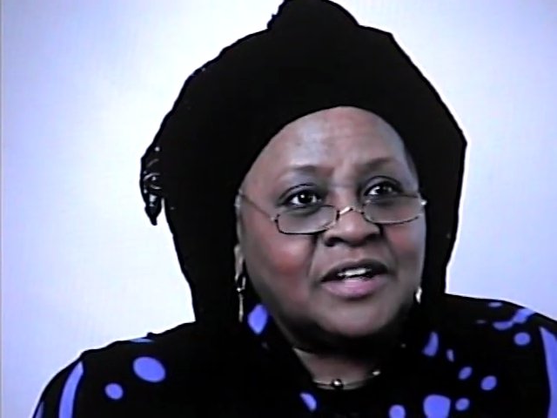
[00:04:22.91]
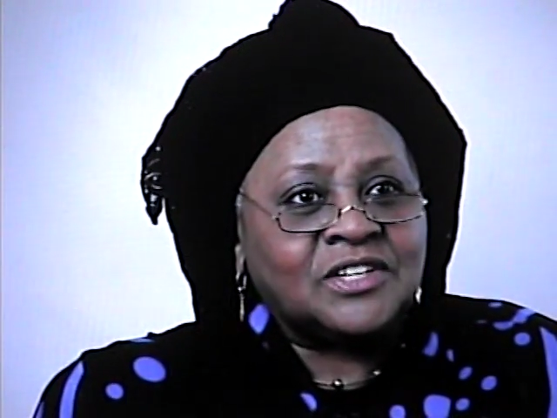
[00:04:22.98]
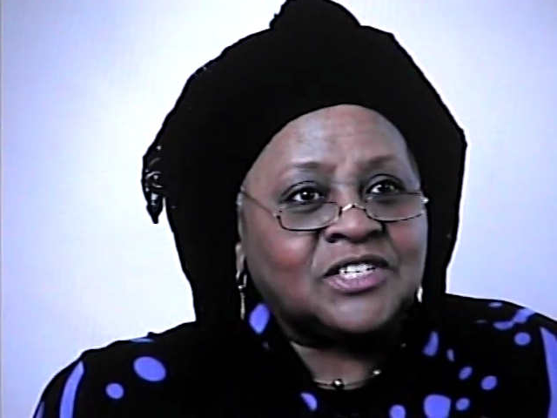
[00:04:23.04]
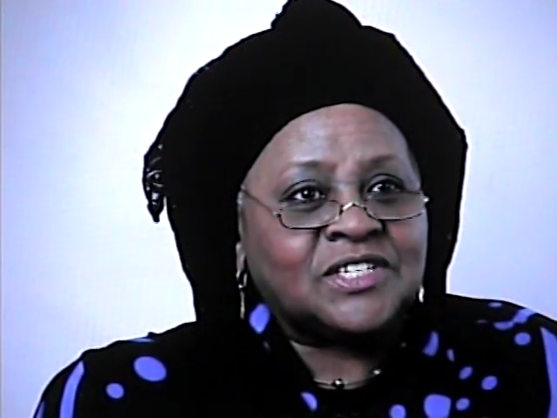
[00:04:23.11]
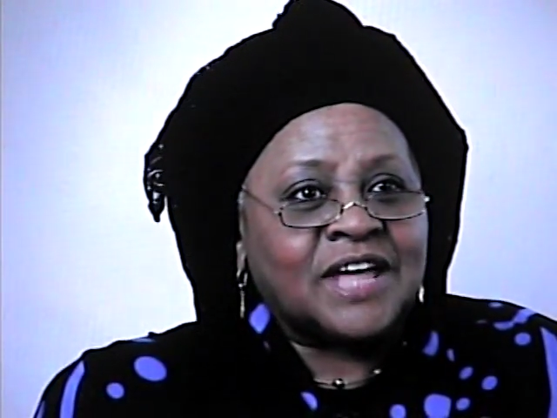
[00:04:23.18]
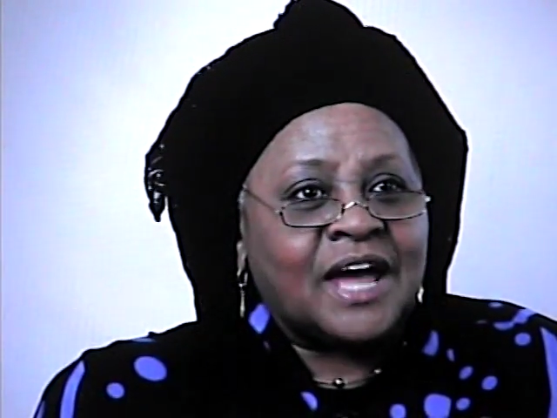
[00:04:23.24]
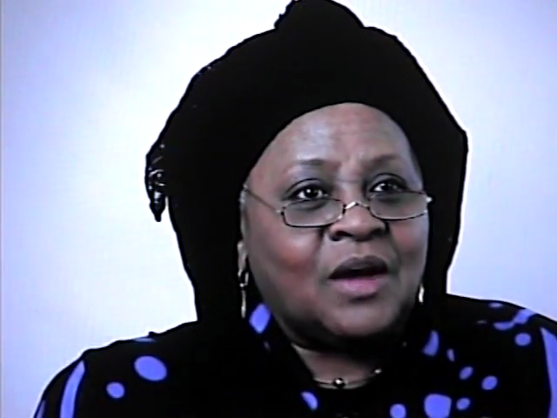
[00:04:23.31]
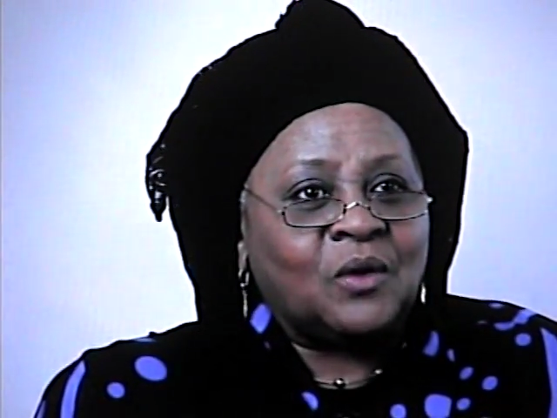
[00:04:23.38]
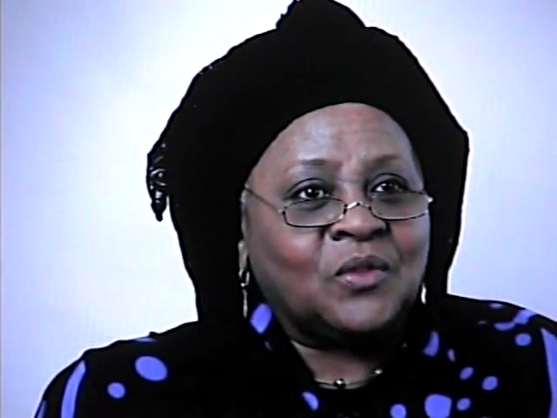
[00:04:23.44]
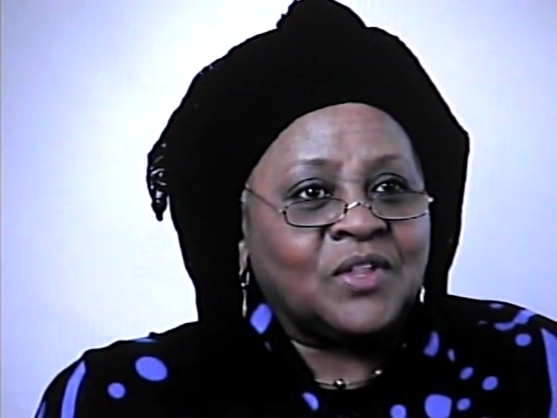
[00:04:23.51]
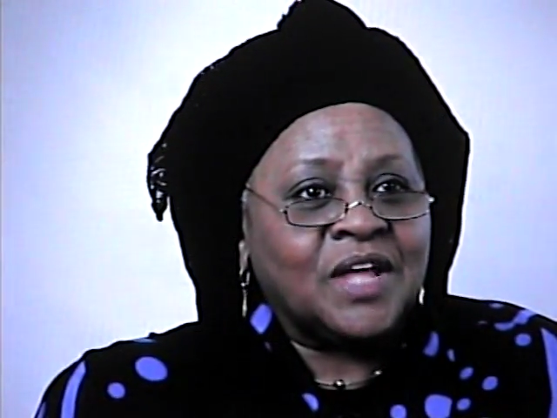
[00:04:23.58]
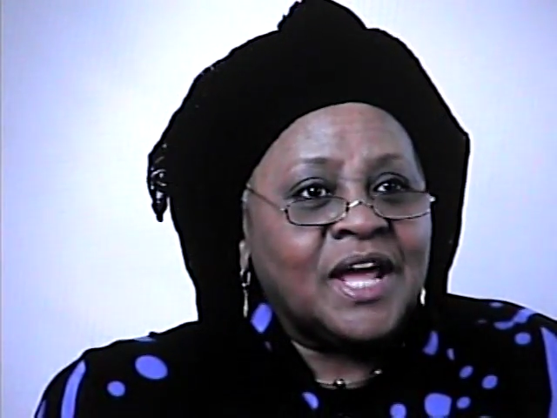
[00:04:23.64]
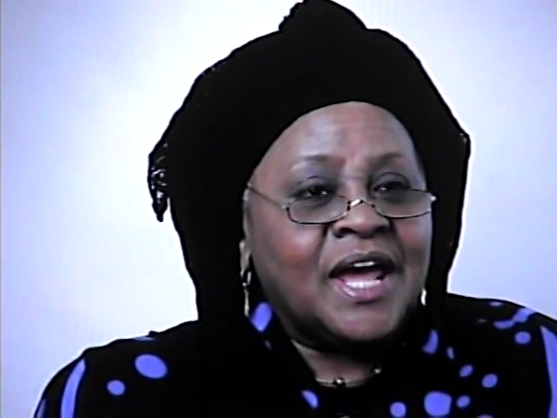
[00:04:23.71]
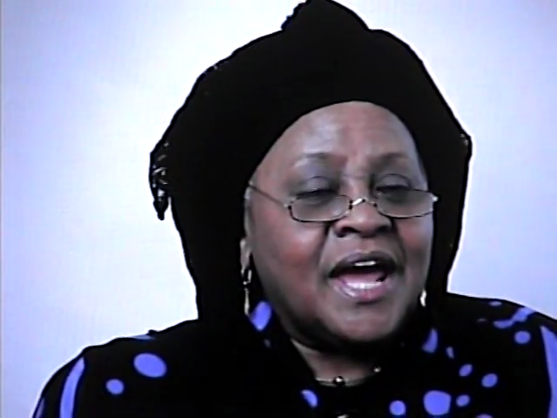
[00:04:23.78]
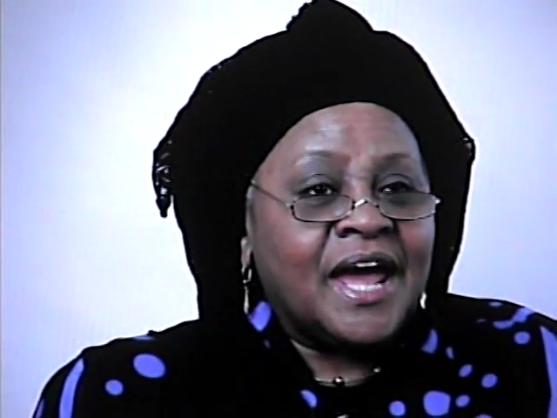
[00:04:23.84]
South,
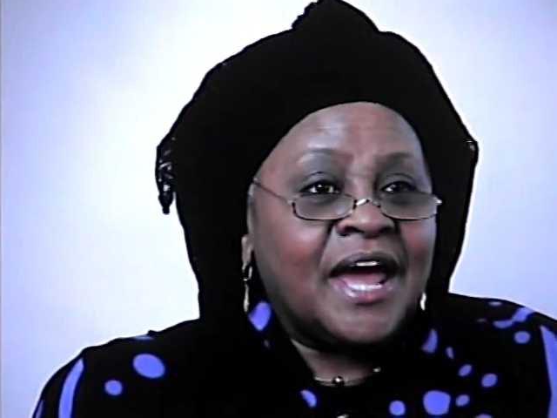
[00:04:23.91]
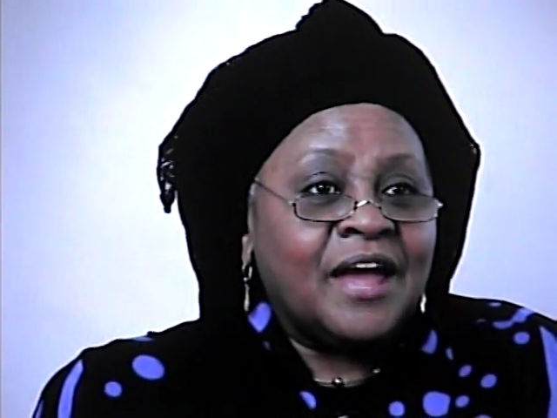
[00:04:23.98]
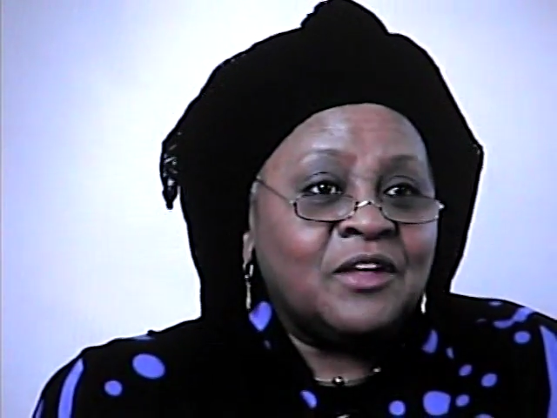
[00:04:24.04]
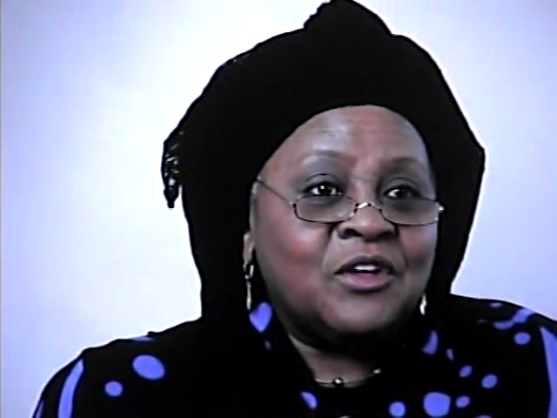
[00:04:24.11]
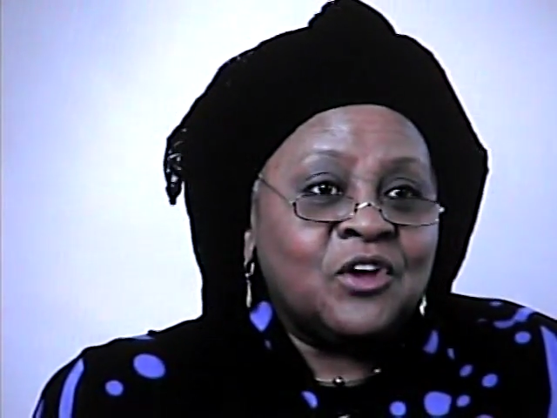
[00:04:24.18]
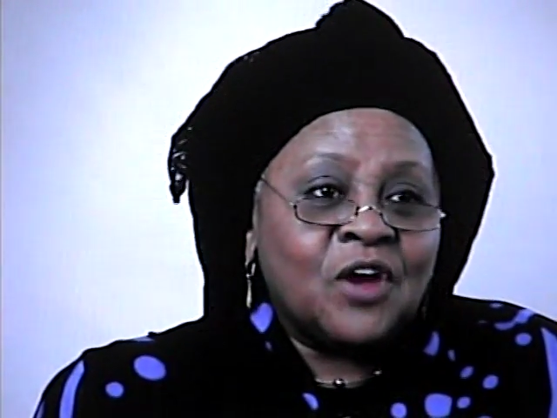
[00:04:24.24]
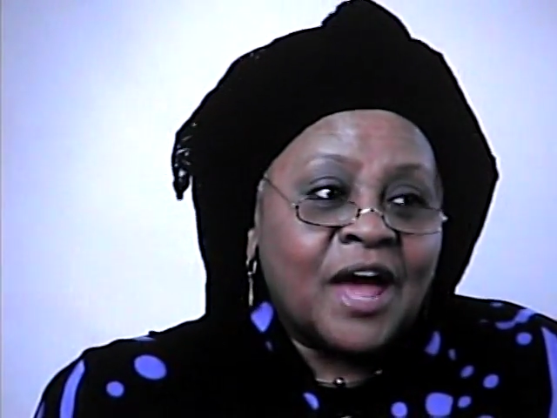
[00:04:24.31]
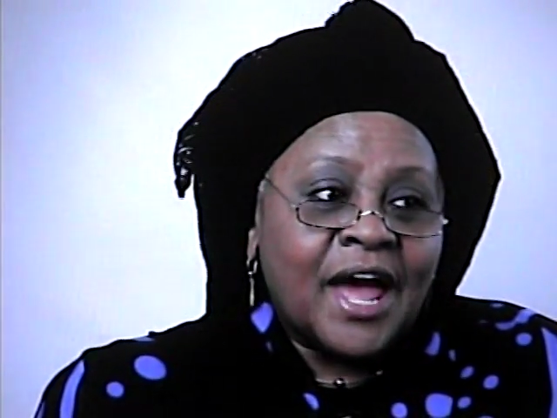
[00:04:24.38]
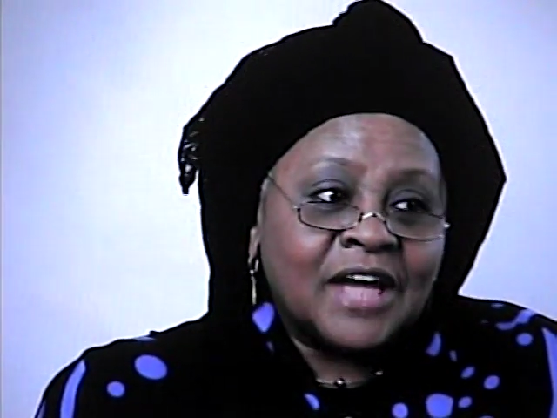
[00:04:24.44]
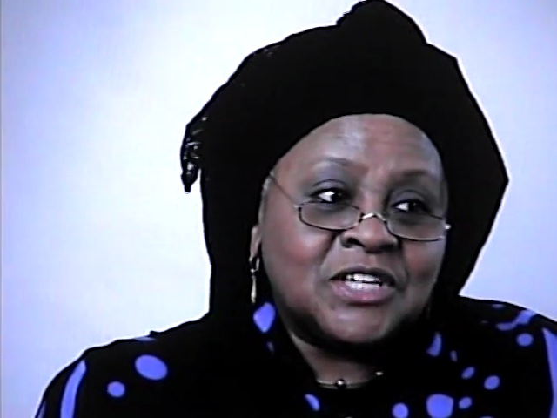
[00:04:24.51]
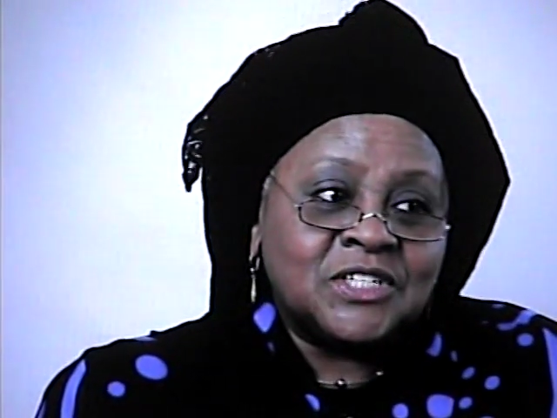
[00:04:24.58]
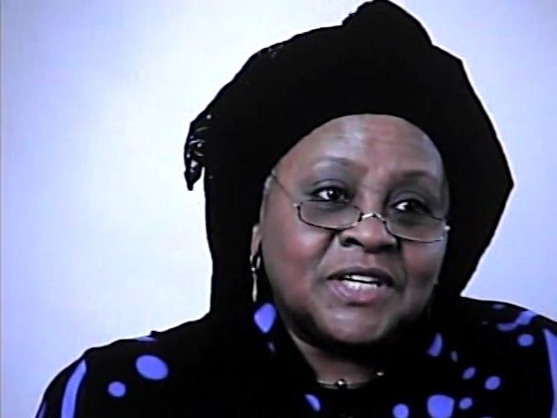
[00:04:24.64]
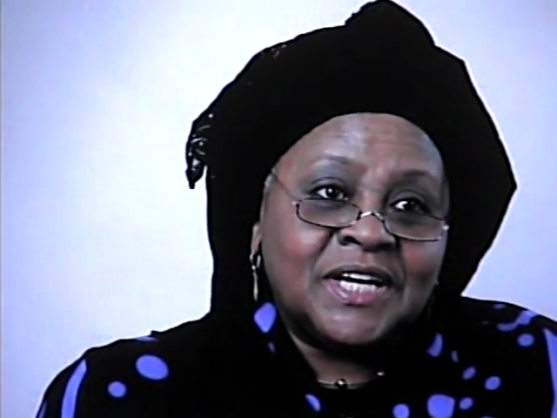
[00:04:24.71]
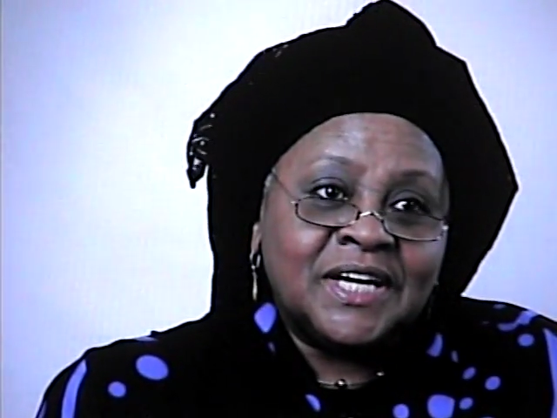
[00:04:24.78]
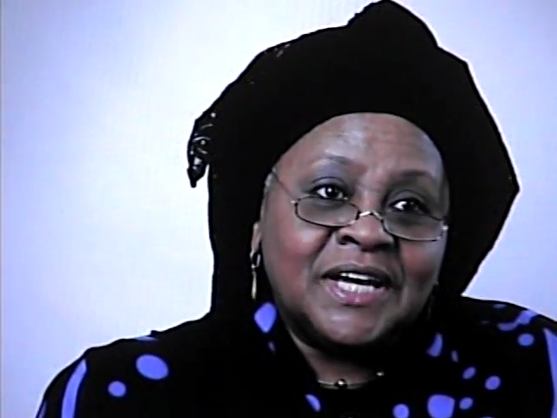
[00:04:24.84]
and you're
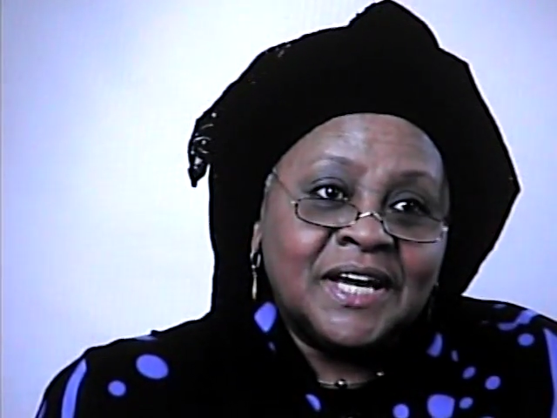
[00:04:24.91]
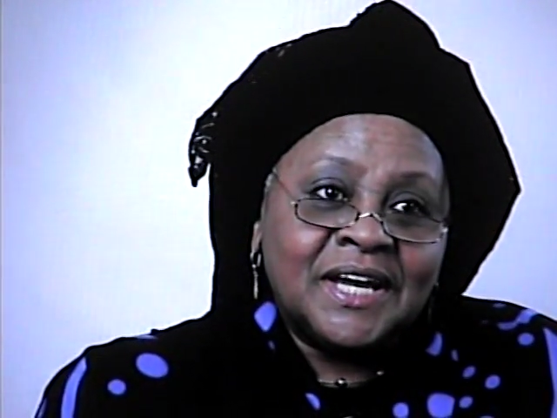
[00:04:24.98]
actually